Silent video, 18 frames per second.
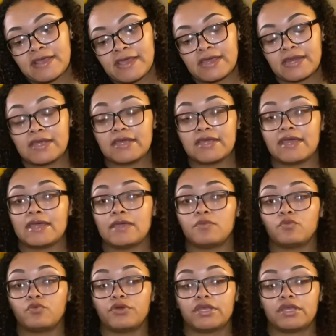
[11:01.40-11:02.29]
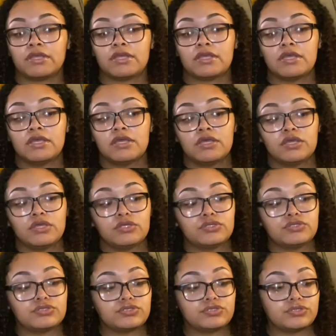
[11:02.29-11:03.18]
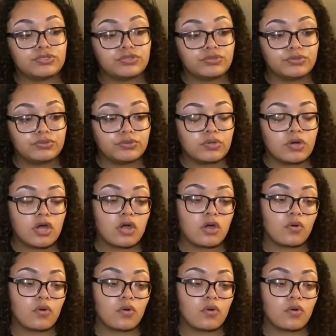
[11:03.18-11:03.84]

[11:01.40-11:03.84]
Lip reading: and it came with 2